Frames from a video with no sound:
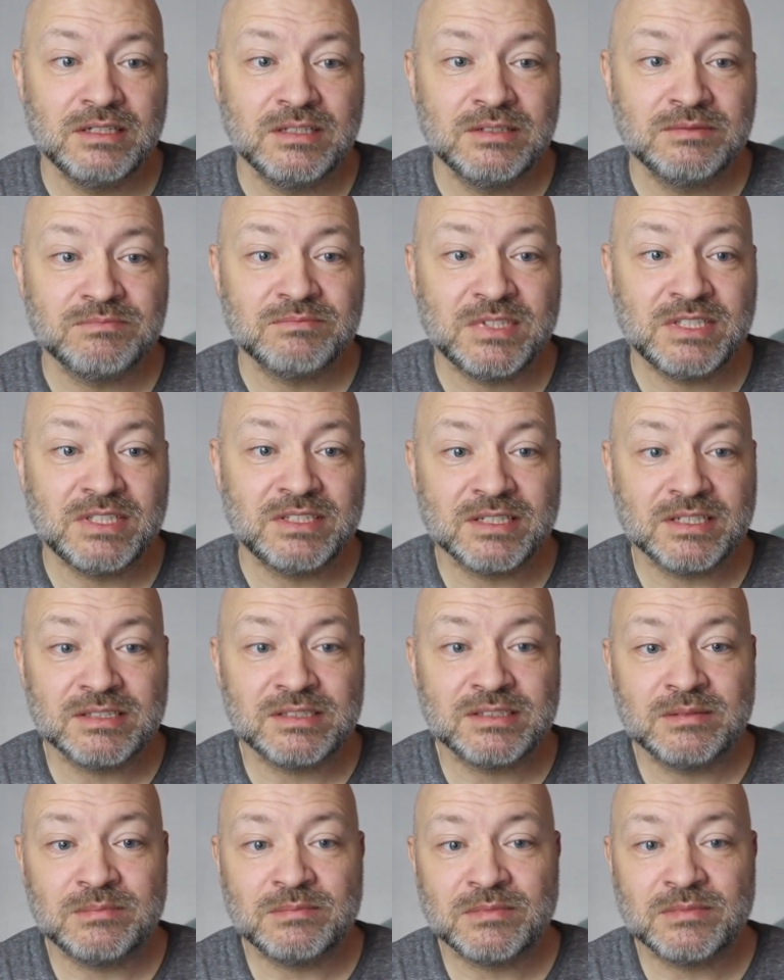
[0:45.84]
He's not
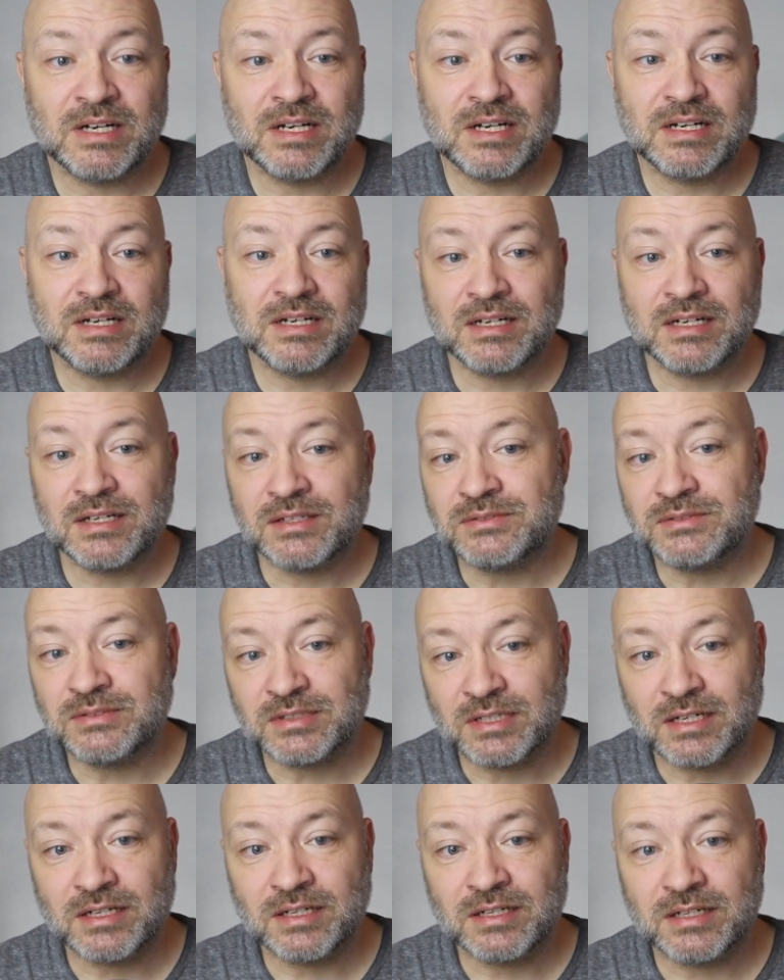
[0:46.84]
some idol
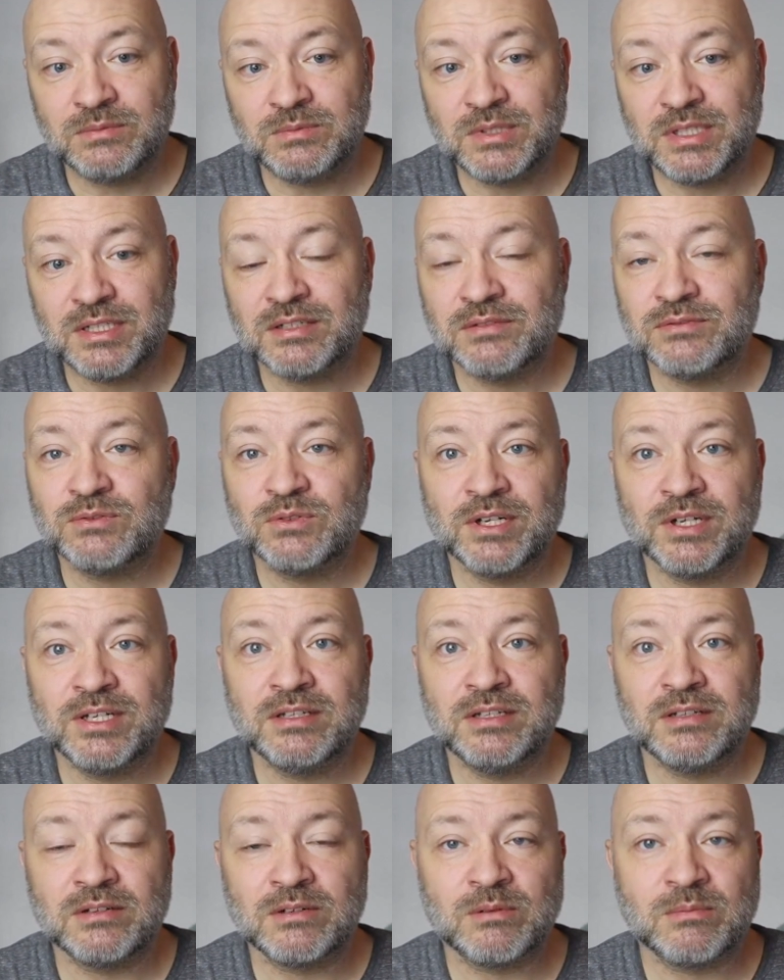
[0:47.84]
god we have created
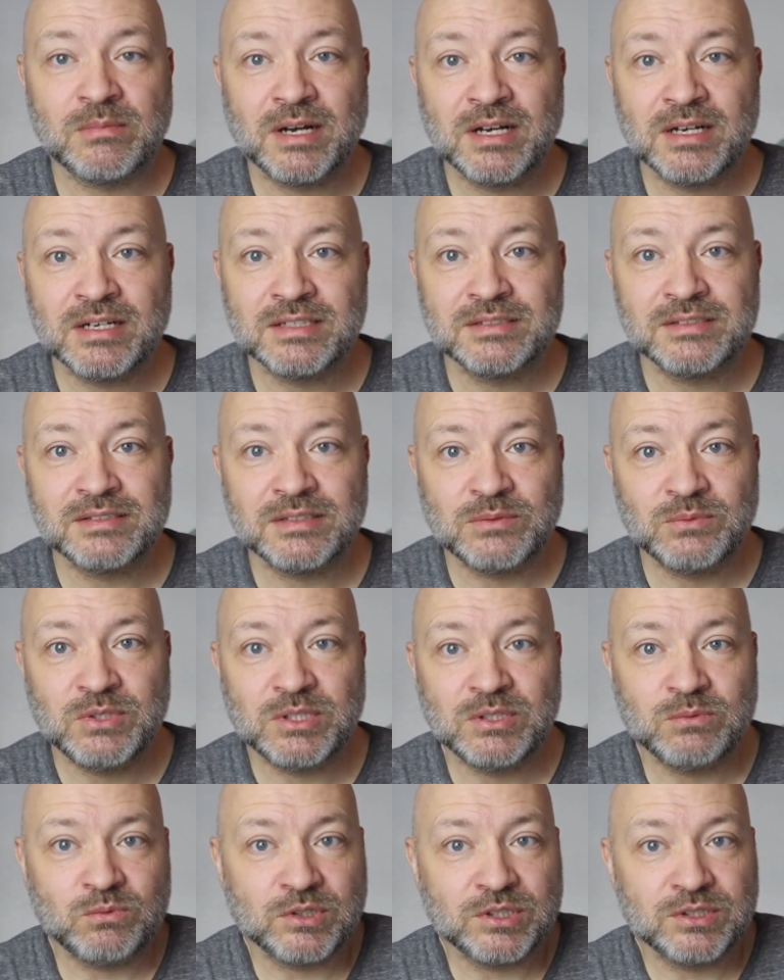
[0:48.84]
in our minds that we
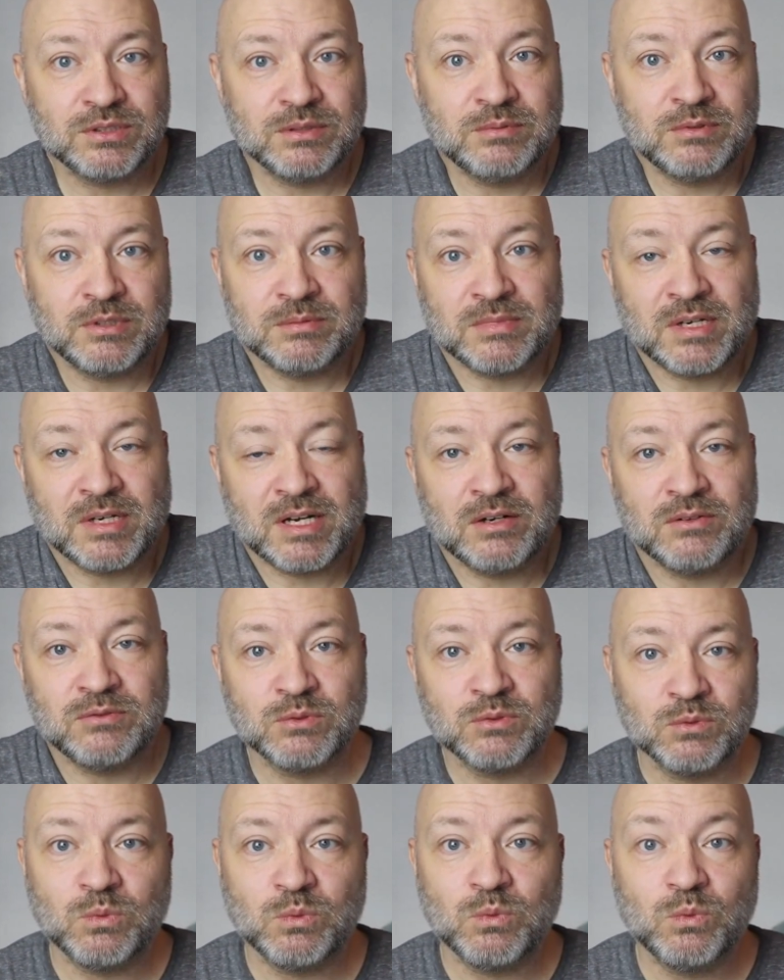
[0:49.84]
can worship him
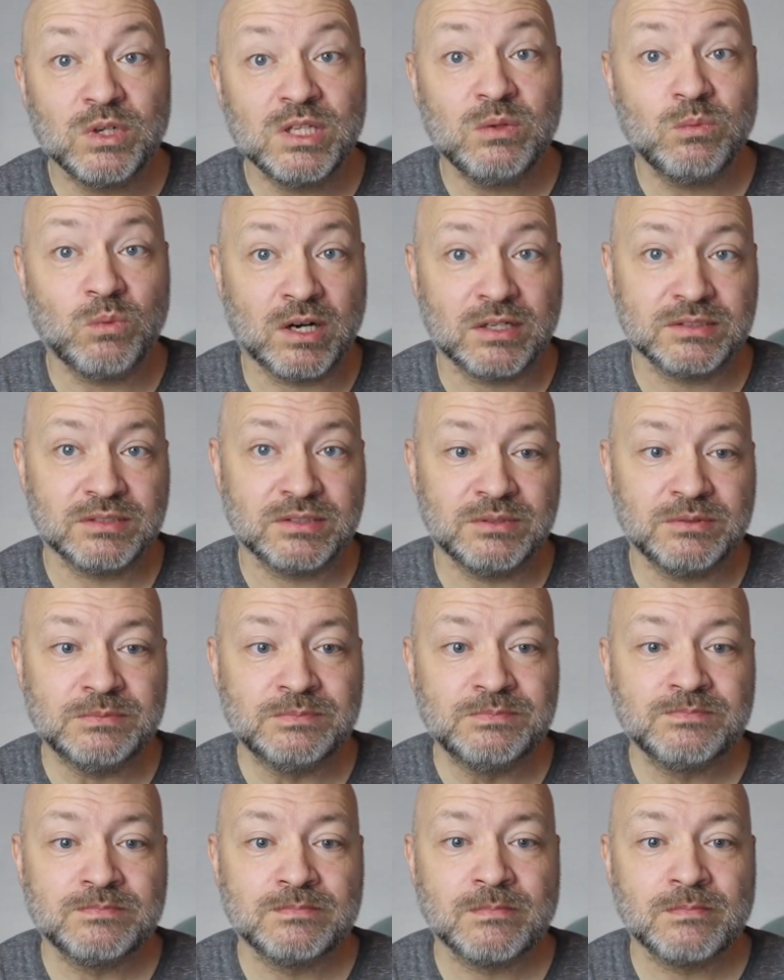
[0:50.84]
however we want to.
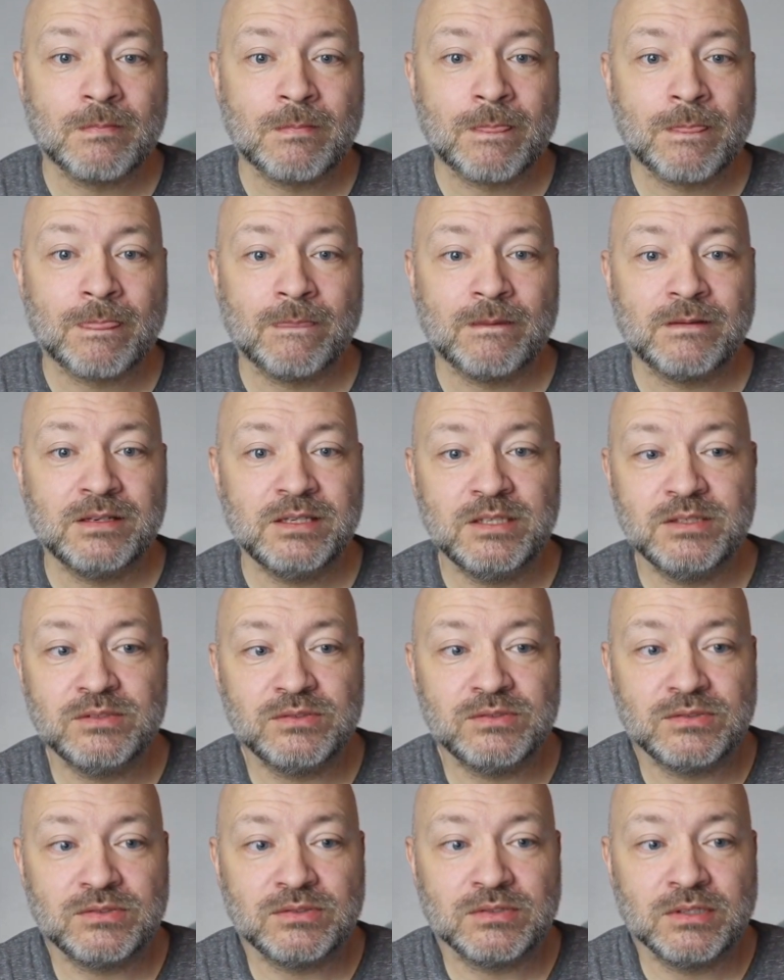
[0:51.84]

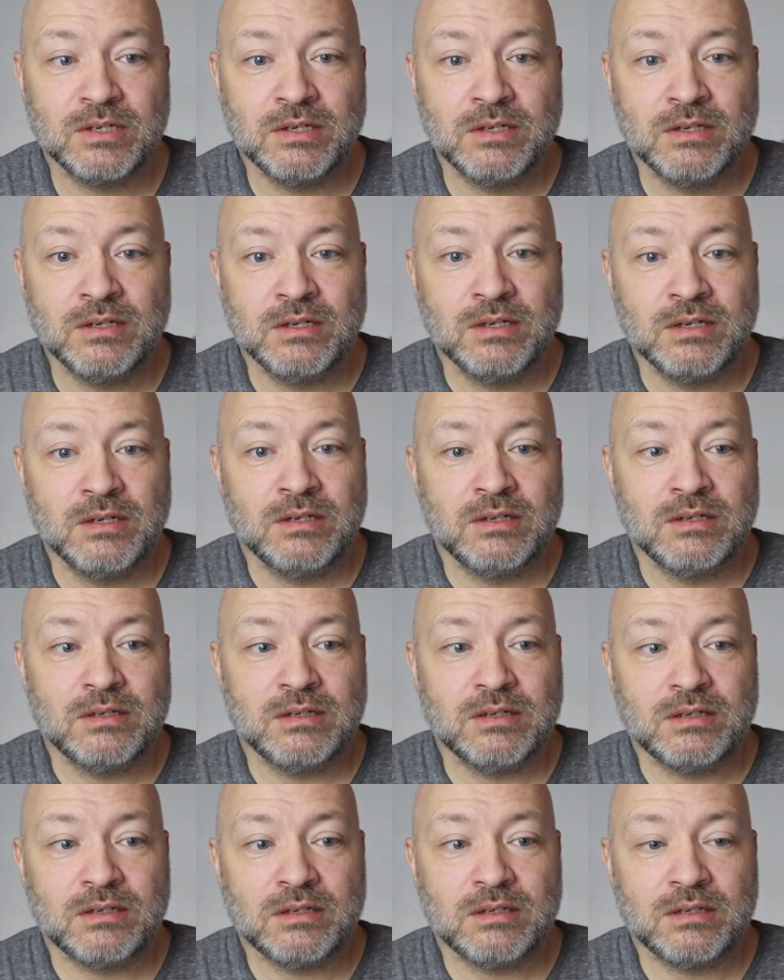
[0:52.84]
He's
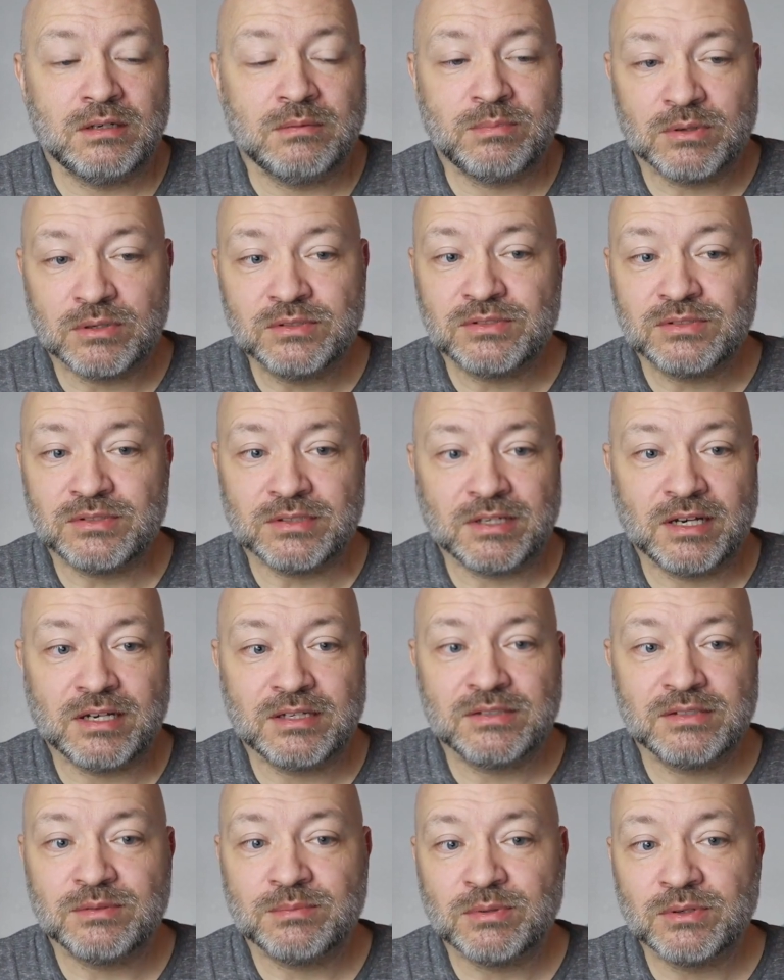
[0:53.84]
a person. God
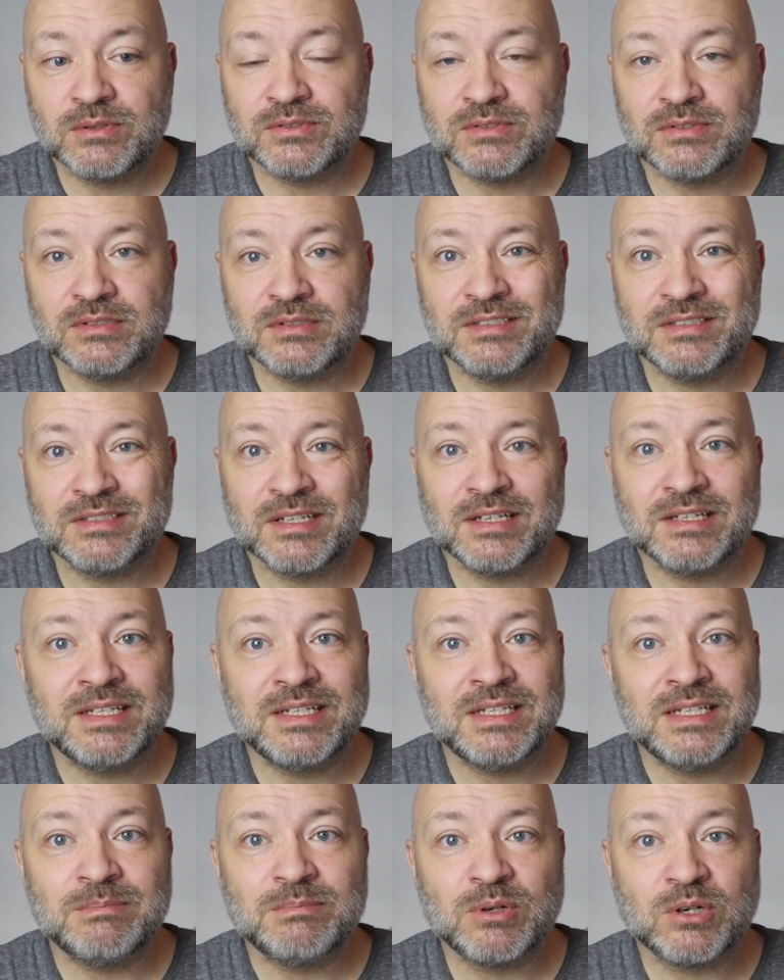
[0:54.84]
is a person. He's not an
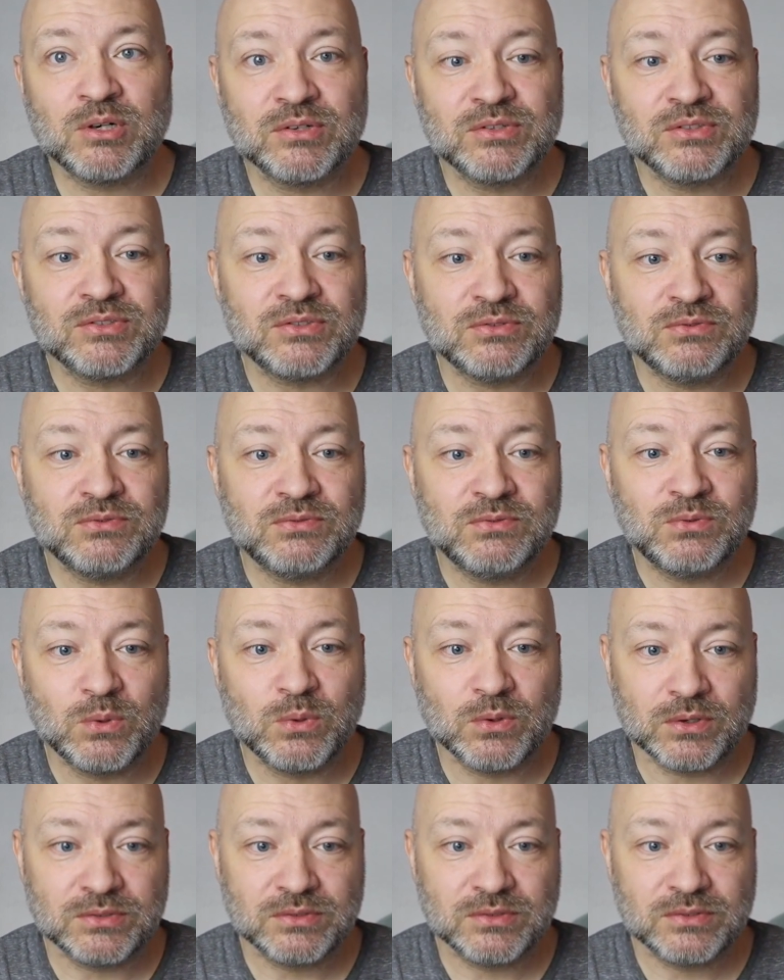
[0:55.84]
impersonal
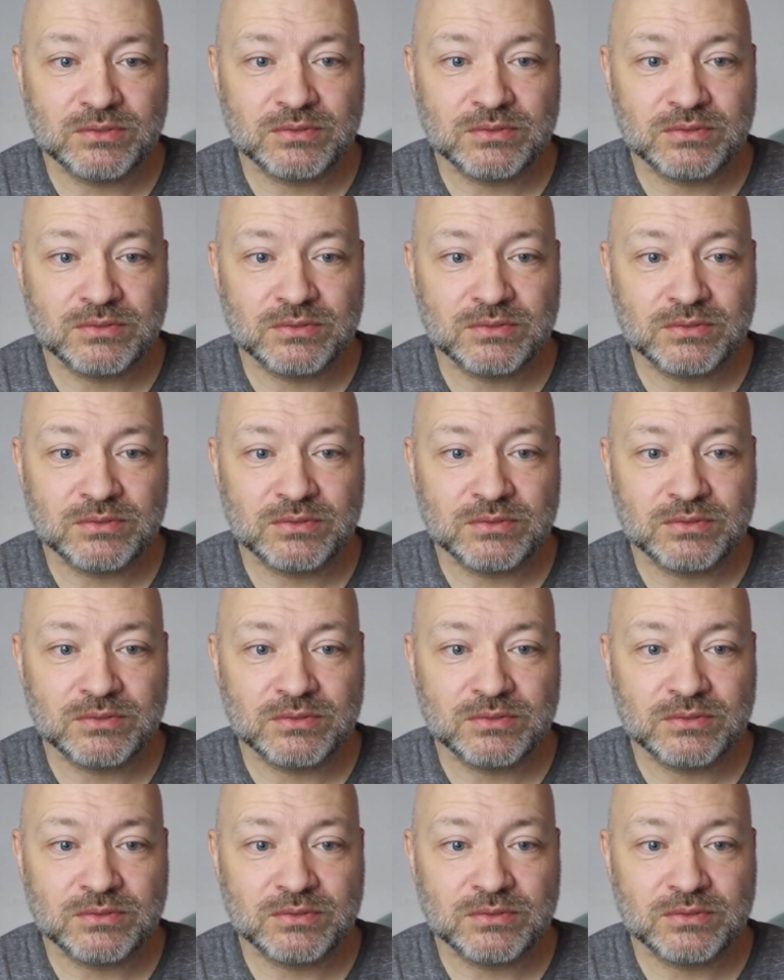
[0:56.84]
force.